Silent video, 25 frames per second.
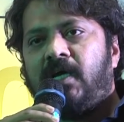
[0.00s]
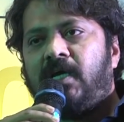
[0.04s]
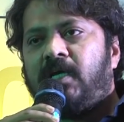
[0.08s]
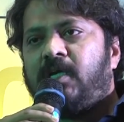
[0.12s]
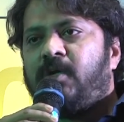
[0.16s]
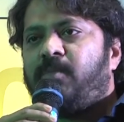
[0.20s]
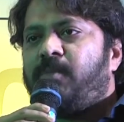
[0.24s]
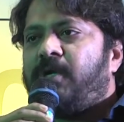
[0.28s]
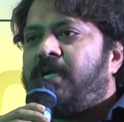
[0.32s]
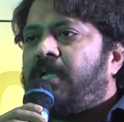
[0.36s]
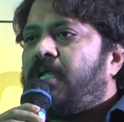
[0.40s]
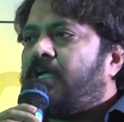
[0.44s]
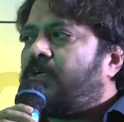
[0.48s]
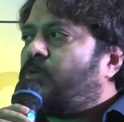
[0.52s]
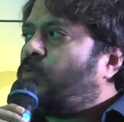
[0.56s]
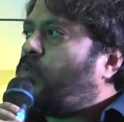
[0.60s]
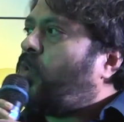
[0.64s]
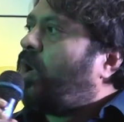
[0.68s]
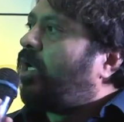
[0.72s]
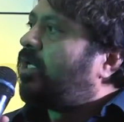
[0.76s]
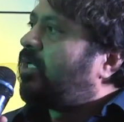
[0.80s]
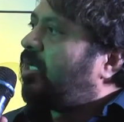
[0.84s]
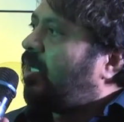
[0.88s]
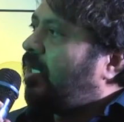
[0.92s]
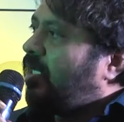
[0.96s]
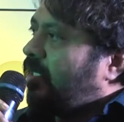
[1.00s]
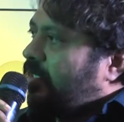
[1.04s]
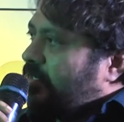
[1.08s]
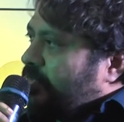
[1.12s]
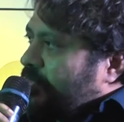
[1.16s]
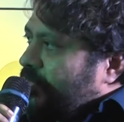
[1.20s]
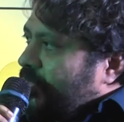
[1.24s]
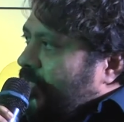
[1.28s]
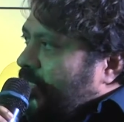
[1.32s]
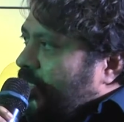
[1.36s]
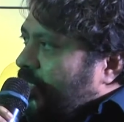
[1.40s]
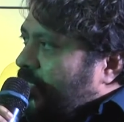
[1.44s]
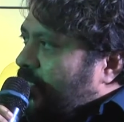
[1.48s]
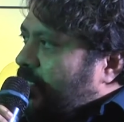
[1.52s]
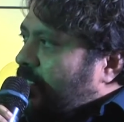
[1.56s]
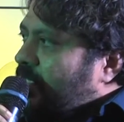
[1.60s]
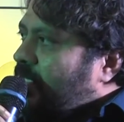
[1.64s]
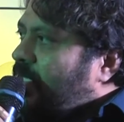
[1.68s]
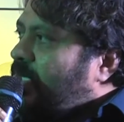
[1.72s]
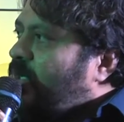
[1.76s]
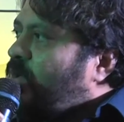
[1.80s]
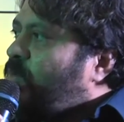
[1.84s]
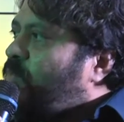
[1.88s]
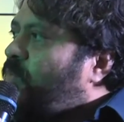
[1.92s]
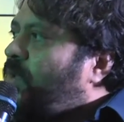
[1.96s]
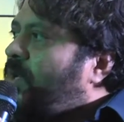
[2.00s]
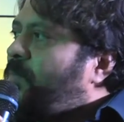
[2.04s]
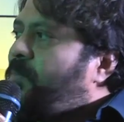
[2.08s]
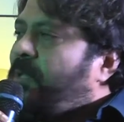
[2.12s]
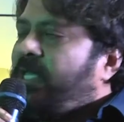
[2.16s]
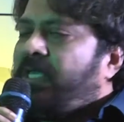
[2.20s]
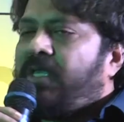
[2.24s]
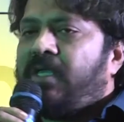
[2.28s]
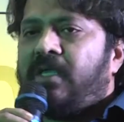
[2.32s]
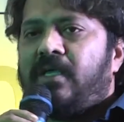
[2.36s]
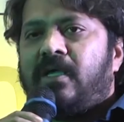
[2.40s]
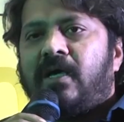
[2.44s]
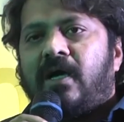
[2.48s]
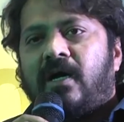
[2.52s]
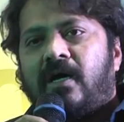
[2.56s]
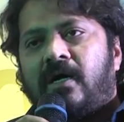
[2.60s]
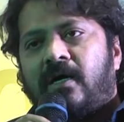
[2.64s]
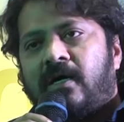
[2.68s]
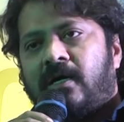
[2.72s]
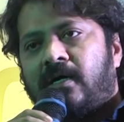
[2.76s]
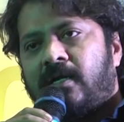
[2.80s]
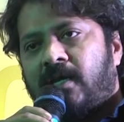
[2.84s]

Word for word: immediate quarterly result will be uh,